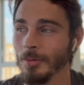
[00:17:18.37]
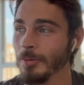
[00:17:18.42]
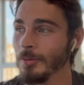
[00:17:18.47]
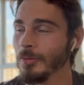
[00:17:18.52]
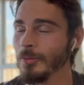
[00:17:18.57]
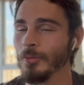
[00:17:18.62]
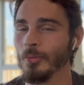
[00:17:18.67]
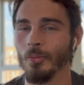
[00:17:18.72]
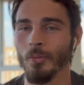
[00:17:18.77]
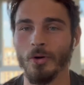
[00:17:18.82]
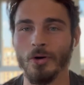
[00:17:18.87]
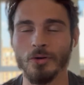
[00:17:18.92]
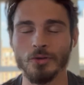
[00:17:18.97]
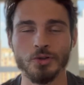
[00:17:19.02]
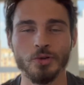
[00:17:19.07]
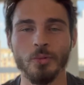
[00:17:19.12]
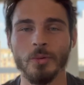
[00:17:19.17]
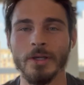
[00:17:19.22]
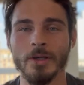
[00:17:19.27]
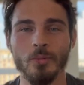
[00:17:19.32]
What
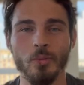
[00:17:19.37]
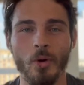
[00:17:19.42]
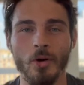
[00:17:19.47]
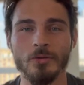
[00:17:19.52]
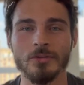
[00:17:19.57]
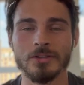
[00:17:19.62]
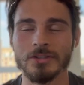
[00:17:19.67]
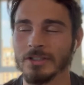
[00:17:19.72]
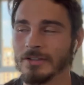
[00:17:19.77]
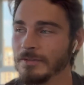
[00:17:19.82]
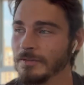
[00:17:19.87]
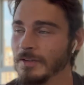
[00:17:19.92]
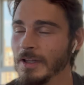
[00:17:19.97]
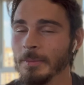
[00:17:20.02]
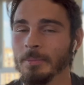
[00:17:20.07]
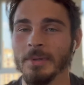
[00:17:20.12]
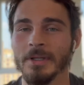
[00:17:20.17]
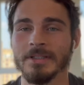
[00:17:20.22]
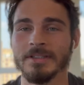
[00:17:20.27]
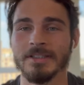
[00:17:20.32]
do we want to
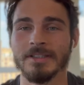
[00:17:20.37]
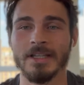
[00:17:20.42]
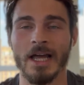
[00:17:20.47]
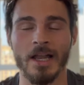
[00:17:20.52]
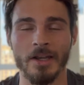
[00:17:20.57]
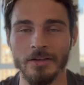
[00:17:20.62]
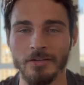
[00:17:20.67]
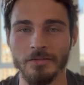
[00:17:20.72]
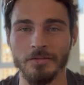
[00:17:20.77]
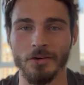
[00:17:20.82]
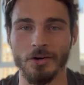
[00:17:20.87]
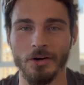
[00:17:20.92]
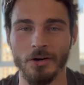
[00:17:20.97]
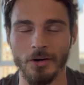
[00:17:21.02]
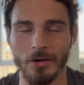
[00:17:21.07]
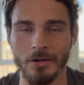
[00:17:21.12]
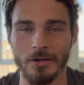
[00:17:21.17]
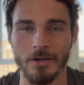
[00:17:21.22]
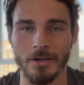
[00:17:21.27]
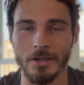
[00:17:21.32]
flipping stand
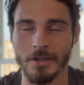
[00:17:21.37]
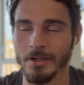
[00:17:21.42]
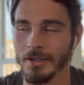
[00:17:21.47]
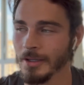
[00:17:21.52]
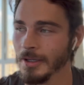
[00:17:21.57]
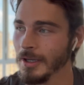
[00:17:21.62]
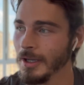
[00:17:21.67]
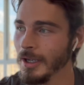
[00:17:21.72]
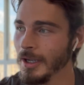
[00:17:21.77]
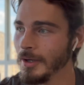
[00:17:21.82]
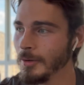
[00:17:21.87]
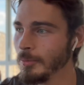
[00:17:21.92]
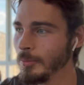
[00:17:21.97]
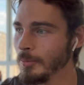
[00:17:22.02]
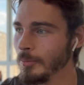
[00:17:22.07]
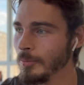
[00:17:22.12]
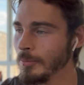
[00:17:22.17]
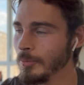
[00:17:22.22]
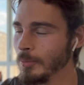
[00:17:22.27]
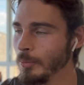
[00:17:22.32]
for?
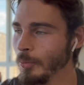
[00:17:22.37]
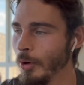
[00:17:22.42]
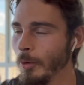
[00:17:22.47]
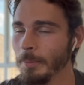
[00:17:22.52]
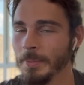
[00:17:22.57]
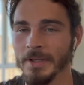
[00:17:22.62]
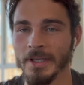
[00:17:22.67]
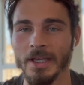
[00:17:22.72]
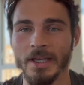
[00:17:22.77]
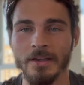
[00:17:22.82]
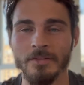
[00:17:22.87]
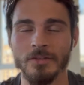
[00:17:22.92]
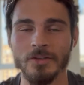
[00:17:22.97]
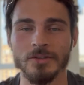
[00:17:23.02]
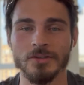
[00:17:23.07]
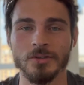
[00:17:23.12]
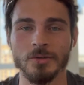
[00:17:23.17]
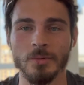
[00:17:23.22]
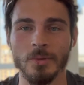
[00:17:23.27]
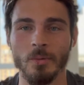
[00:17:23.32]
And what behaviours
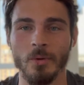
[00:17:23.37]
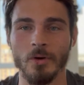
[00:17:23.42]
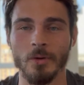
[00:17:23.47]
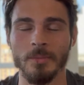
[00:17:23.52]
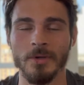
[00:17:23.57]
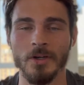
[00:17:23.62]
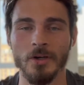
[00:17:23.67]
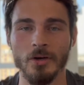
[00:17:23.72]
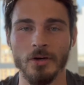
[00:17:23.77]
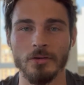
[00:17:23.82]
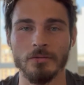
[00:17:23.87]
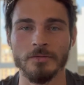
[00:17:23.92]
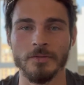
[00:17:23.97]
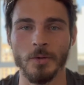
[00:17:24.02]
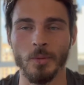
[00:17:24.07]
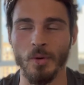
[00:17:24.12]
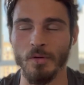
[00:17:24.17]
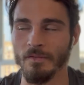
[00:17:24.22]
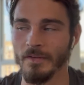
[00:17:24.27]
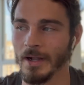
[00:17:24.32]
do we want to be known
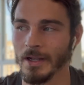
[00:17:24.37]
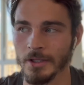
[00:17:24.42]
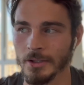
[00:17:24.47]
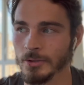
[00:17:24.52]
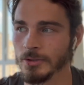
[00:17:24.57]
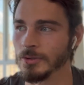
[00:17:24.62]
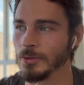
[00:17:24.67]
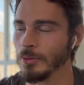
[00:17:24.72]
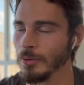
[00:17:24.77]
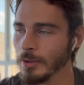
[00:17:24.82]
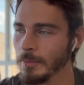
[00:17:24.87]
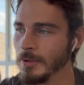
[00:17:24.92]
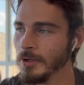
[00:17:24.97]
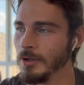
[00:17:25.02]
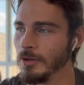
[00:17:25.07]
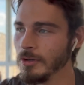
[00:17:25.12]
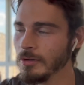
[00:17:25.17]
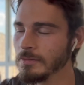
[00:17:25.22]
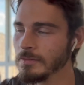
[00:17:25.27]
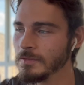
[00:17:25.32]
for? What values do we want to be
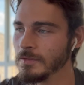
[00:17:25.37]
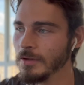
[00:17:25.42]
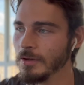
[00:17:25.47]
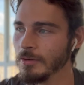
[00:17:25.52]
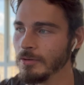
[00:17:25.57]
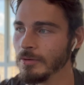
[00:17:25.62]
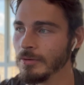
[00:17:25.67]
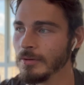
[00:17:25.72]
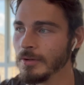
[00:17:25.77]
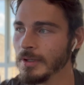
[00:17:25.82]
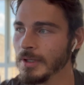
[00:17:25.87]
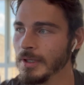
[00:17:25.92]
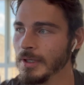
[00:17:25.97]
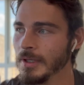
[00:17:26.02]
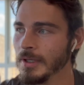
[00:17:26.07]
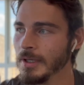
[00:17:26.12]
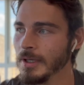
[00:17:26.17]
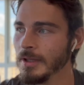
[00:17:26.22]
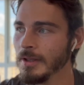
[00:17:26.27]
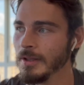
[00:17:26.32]
known for? And
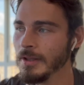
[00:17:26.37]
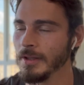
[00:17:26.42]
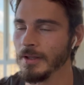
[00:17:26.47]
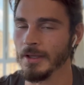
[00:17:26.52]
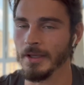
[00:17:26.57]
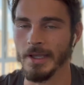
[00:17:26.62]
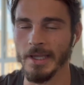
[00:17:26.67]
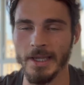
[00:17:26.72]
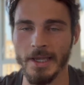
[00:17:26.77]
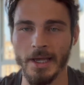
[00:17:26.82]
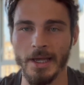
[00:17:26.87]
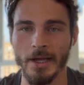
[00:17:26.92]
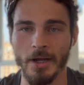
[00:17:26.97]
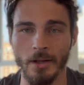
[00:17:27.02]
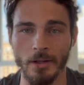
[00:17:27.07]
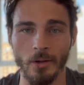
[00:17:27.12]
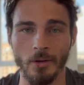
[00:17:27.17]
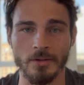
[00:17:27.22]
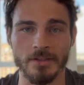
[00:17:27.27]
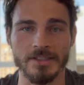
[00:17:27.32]

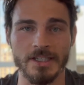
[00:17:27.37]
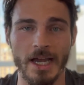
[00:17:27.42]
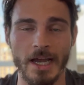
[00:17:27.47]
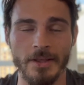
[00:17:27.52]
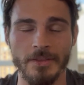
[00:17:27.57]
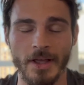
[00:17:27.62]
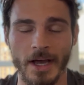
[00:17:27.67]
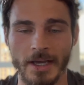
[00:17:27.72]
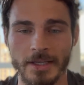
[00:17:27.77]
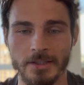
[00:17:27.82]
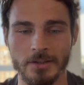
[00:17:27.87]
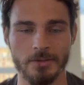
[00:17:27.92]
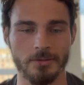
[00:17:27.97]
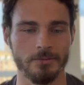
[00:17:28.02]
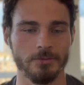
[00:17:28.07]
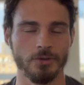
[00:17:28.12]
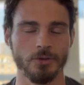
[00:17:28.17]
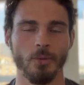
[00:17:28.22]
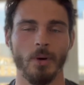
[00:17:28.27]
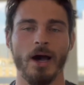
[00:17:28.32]
alongside that,
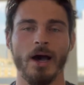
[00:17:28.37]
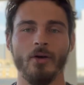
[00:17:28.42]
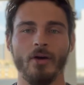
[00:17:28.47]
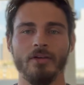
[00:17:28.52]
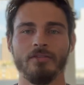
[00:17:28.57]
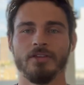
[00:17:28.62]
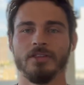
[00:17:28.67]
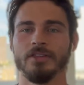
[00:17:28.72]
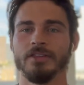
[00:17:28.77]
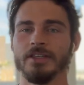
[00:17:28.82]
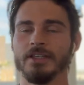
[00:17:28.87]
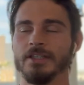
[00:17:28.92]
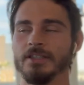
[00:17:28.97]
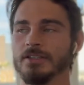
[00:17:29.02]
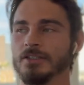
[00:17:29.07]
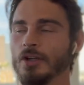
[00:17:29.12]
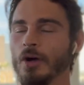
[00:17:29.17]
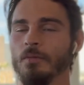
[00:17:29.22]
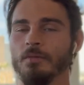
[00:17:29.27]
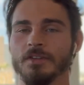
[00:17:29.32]
you are having these
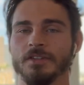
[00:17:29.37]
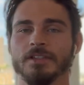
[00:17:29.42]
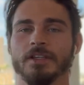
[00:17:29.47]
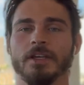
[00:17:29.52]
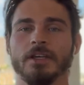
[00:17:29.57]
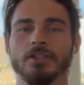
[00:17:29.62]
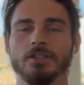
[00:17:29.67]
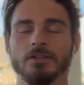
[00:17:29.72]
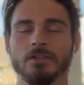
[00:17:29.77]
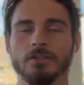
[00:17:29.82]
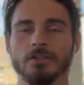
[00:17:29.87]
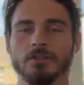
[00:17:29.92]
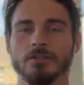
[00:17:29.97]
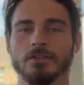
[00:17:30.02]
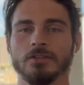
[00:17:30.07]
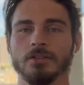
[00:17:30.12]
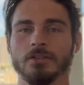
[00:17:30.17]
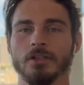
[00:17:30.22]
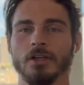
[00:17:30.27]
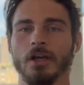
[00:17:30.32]

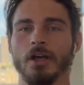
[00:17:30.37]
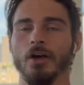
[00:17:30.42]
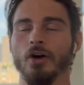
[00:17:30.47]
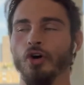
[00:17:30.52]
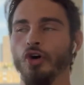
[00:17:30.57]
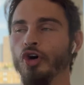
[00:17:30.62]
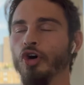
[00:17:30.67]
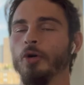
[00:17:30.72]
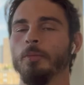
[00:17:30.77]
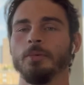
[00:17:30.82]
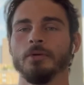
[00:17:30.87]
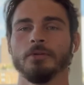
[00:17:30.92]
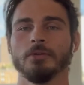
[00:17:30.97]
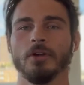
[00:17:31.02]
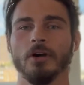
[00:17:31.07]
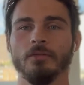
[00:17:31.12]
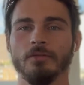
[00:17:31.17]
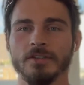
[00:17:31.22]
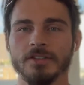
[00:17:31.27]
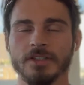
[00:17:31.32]
conversations, open
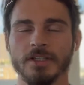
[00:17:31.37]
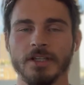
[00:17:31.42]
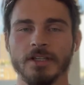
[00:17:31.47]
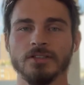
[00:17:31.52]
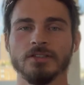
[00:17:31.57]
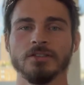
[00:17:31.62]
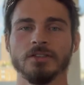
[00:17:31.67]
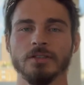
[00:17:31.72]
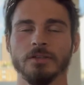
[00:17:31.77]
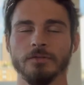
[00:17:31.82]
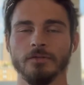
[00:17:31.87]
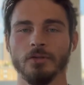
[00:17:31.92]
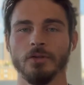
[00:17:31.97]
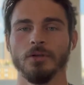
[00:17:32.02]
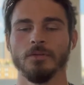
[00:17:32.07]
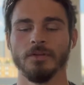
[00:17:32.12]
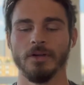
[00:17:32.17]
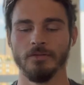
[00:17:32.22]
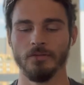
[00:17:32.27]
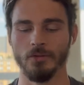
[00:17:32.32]
conversations in front
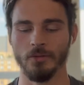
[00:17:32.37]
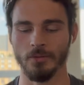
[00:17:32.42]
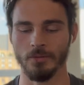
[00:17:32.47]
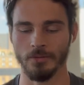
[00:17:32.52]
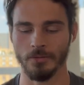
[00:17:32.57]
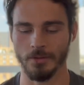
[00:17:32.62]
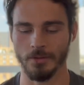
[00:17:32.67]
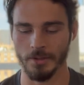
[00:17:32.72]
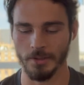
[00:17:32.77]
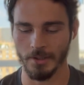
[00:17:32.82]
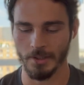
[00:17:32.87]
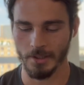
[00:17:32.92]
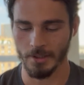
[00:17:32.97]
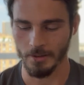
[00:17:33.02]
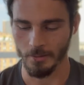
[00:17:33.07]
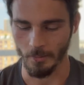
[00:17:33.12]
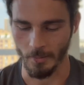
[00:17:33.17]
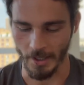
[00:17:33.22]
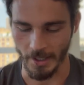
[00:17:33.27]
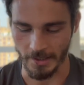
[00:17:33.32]
of everyone,
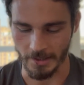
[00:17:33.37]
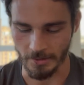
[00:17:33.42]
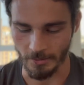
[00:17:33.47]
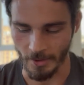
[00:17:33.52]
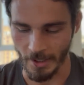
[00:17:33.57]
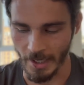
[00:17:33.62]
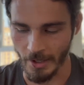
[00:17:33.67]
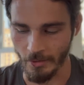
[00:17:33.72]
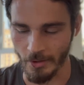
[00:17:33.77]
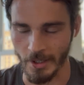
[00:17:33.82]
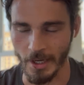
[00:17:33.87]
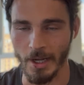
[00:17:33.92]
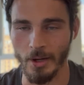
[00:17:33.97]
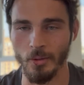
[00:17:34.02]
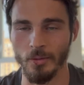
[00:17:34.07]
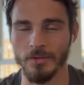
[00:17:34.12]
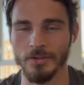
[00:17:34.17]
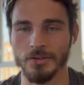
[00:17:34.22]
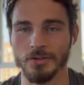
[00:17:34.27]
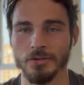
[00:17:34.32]
where you're airing
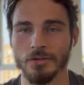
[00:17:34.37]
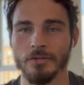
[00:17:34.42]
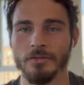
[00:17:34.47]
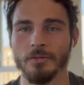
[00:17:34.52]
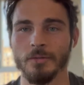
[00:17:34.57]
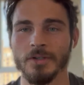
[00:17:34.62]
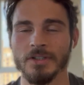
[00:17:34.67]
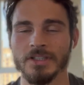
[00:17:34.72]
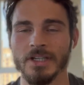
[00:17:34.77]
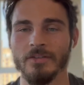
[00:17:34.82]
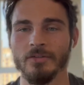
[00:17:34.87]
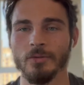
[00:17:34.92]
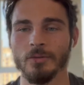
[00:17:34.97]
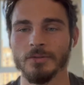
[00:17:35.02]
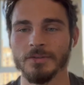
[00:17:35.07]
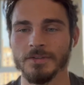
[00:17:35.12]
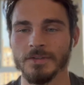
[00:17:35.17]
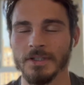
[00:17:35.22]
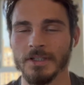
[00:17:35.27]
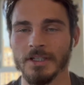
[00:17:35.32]
out the stuff which
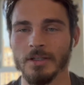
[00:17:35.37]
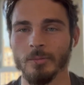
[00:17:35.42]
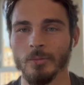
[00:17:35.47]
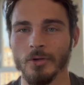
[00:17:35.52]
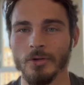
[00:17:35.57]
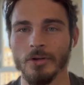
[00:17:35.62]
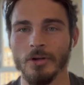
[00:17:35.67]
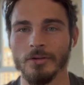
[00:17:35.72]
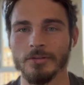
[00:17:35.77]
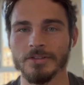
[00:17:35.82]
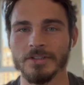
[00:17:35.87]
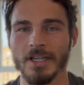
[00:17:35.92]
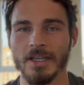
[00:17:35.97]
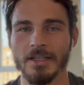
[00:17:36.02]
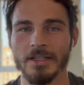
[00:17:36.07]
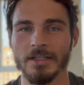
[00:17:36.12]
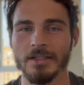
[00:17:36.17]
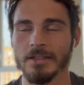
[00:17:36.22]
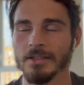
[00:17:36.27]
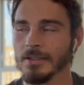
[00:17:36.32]
everyone's thinking but not
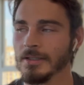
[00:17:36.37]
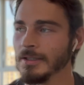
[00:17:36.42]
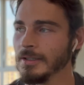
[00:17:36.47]
saying.